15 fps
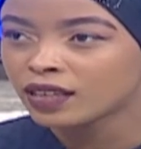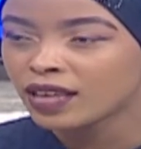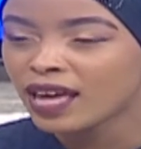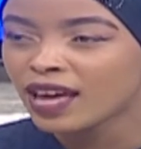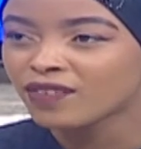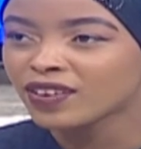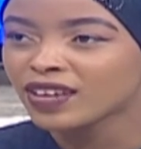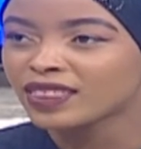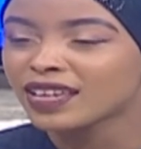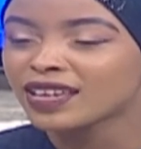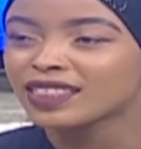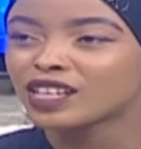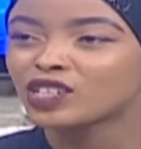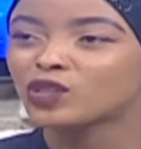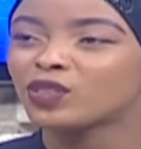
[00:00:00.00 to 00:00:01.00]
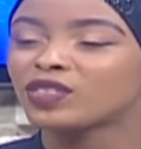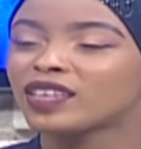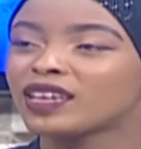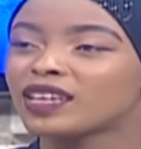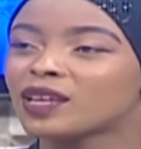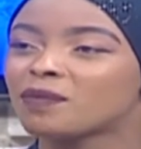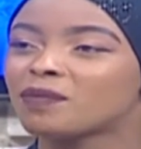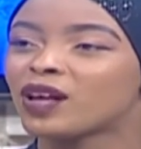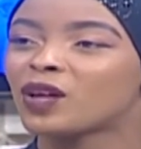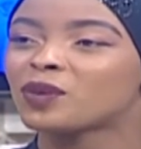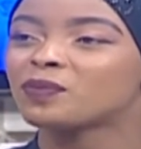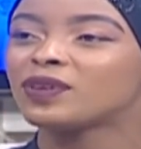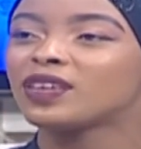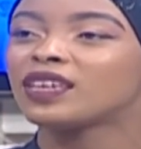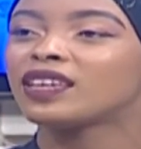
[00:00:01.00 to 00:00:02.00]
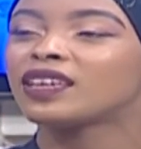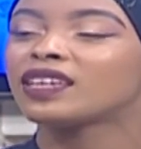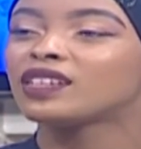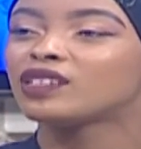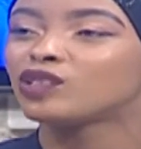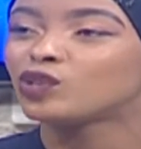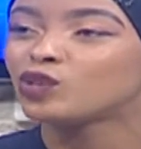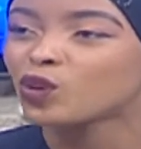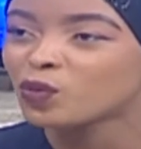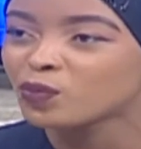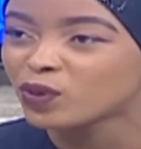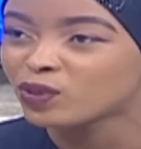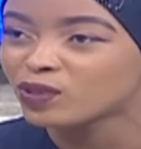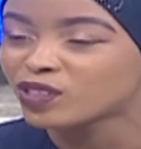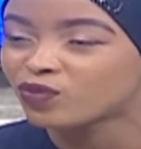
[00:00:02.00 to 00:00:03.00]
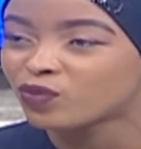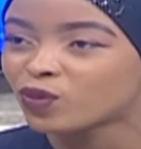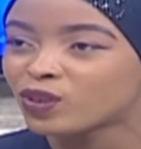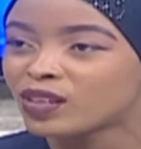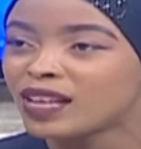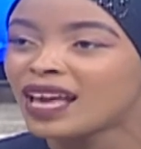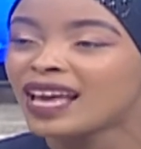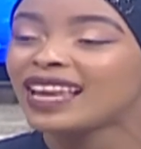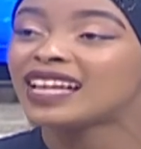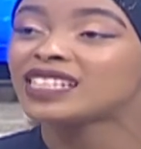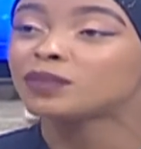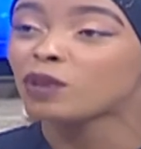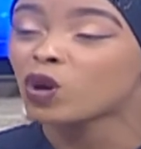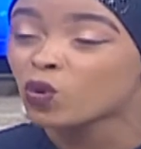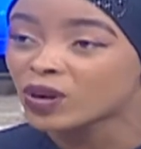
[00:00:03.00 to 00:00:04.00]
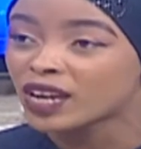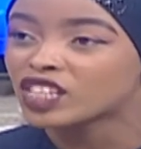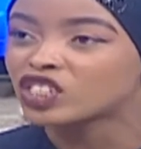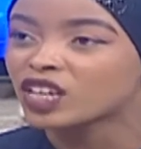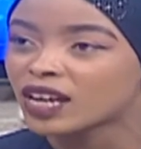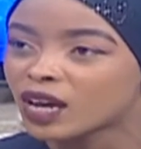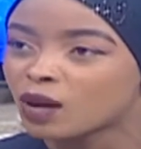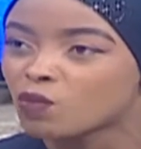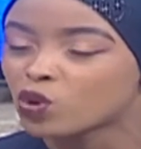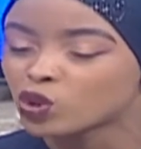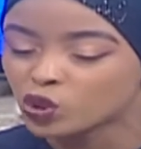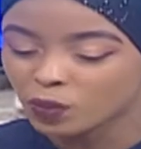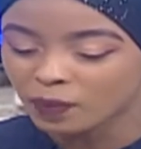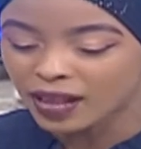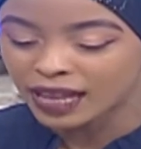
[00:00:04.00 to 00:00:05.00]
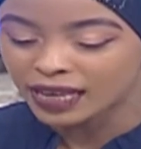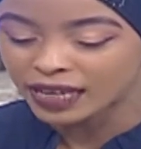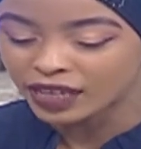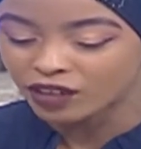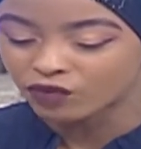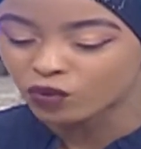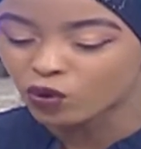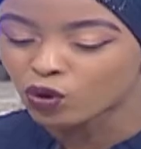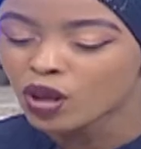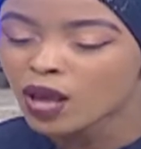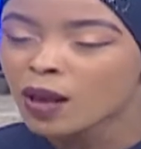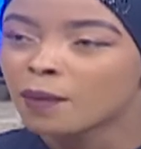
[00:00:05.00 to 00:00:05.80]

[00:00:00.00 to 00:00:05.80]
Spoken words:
Everything that you think about being so beautiful, lazima kuna changamoto pale hivo.